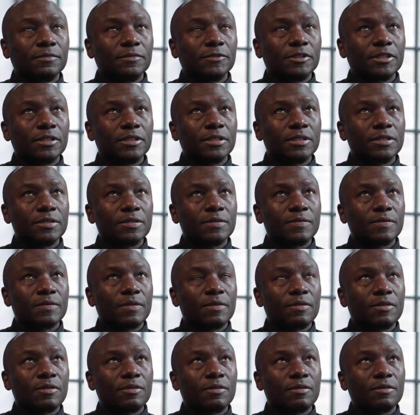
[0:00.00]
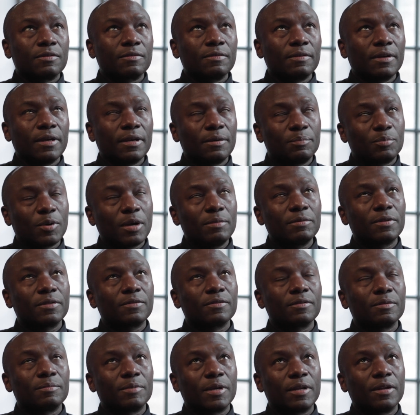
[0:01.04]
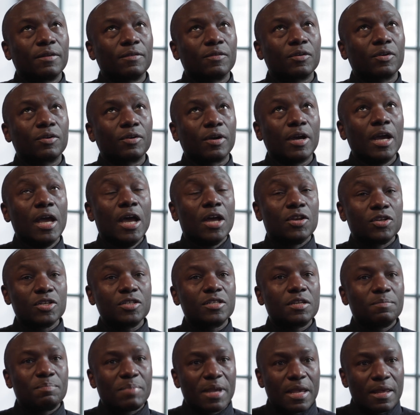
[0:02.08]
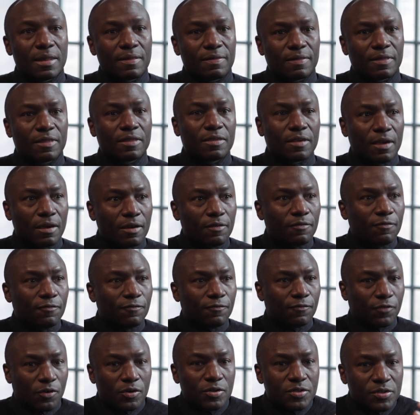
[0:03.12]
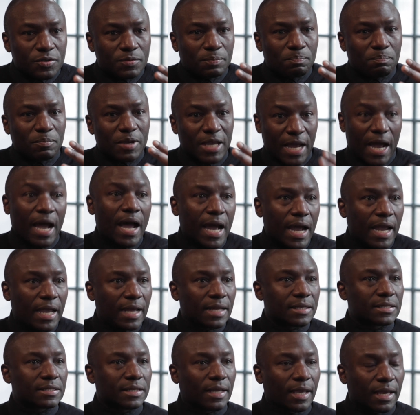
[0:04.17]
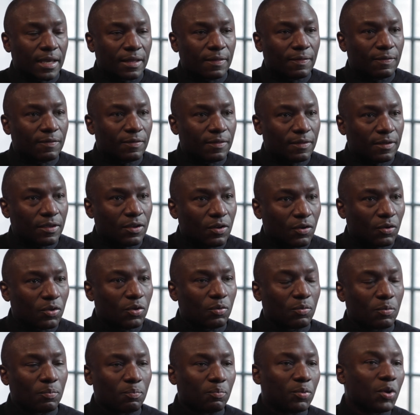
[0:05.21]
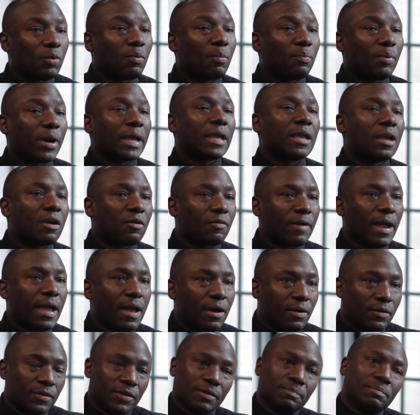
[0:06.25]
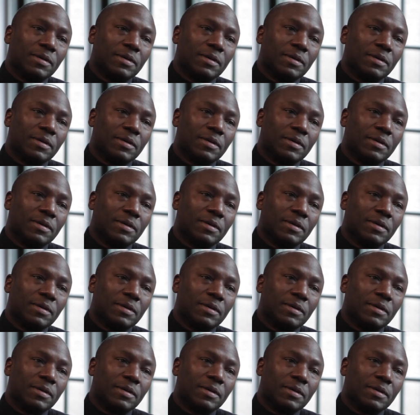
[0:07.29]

Uh, probably through the beginning of your career, just to be the first guy. It's like, you know, you, you were breaking ground. It